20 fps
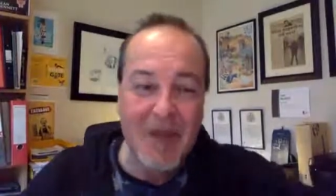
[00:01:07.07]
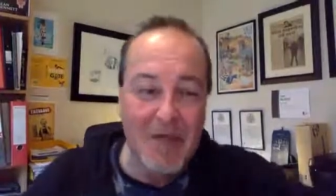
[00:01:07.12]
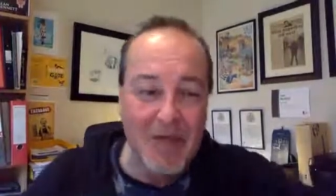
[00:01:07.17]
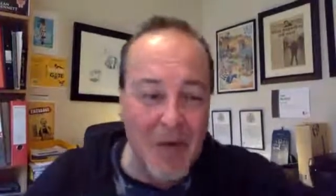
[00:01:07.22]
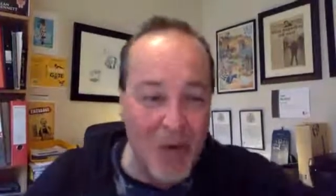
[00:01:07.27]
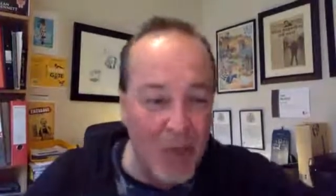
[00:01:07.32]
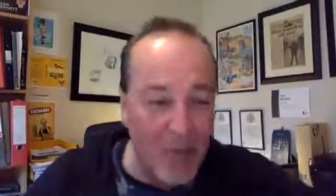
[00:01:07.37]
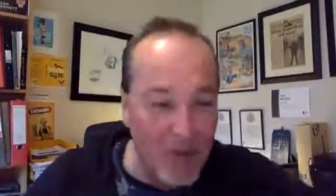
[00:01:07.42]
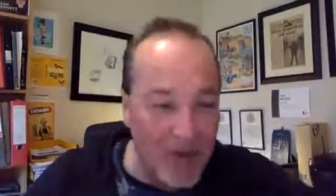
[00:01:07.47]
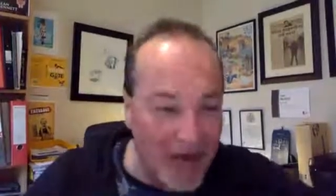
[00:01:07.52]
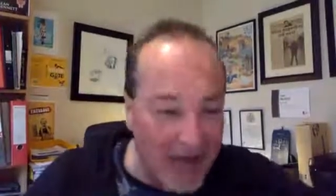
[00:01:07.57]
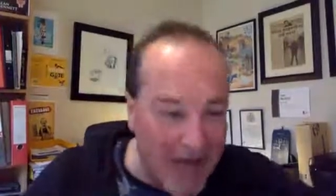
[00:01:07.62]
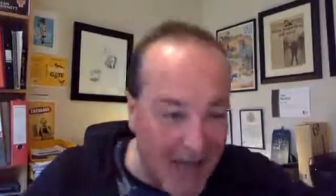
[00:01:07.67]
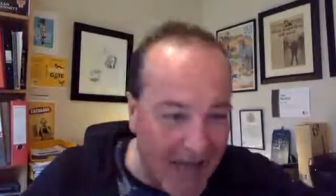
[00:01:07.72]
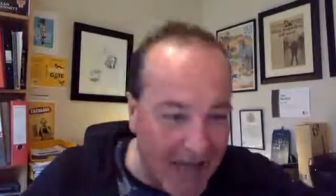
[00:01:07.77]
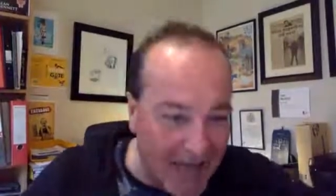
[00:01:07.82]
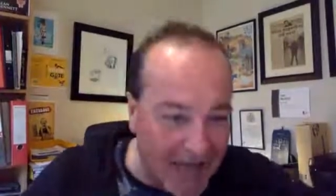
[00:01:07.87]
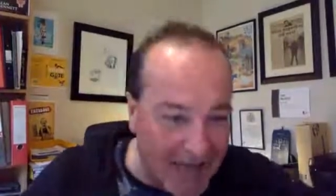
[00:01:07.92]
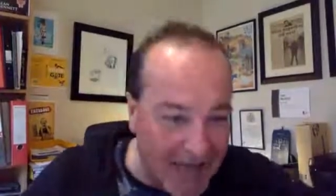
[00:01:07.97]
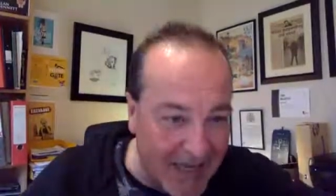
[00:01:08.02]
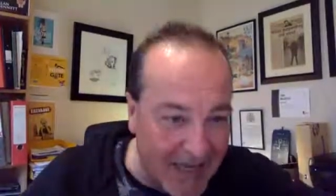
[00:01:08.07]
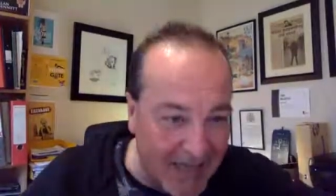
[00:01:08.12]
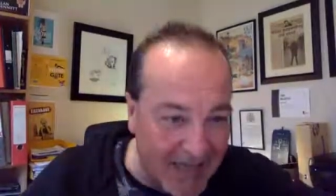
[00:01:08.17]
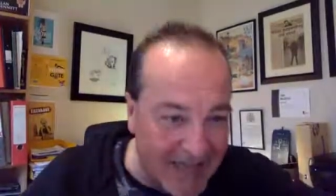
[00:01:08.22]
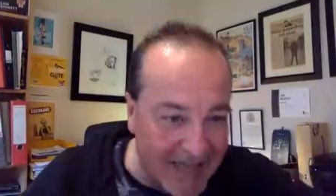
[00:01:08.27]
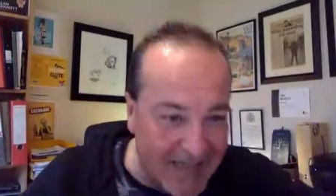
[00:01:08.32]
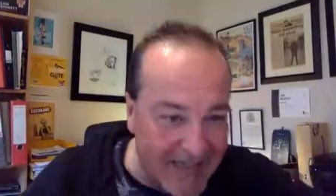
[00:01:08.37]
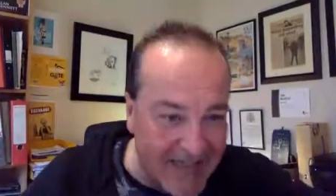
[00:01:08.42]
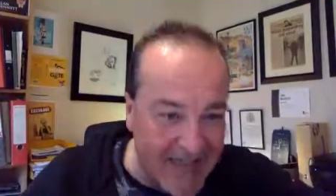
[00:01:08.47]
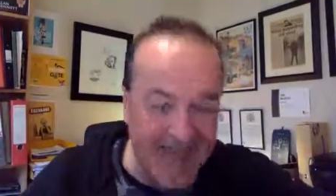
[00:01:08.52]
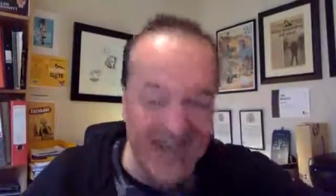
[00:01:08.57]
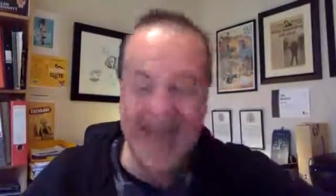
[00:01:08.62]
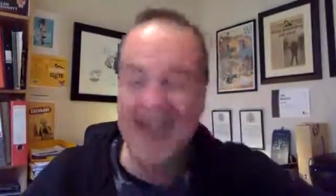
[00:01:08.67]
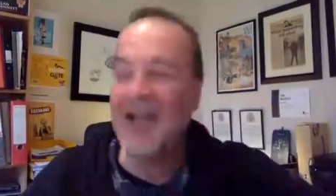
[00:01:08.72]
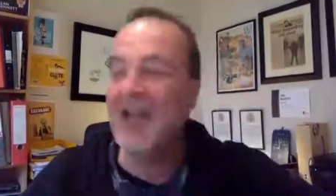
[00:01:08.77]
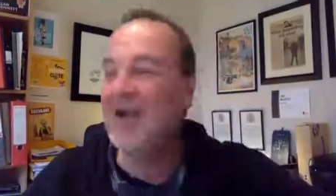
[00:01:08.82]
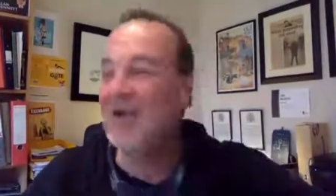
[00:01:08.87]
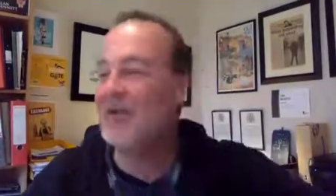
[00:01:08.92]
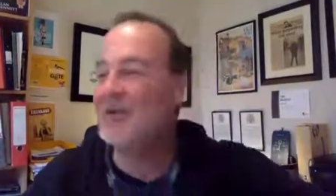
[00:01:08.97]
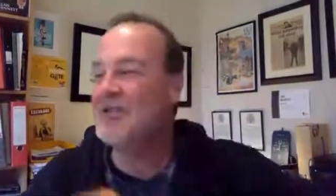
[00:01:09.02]
for a break and I'll say
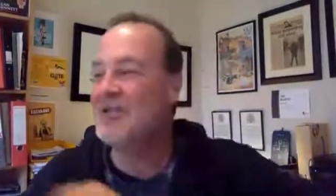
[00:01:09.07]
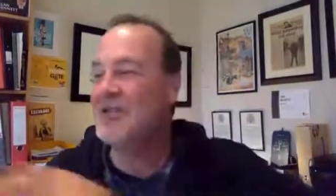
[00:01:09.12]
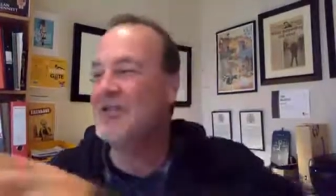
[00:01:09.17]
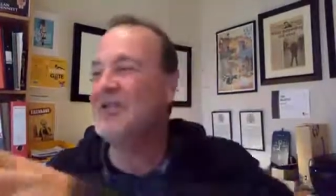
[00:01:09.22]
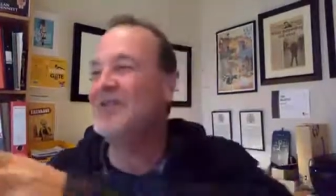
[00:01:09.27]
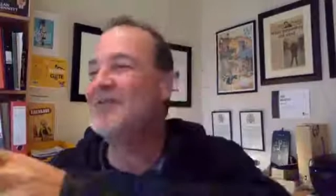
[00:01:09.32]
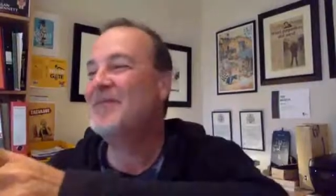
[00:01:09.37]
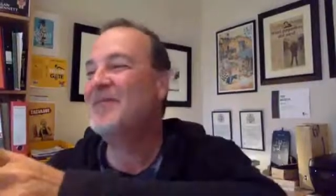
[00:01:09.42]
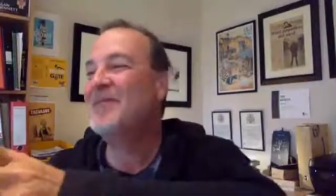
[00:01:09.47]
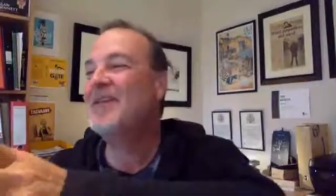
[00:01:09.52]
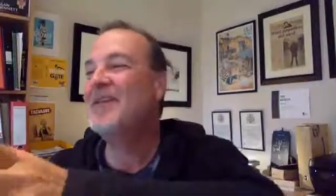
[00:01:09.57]
hello to you.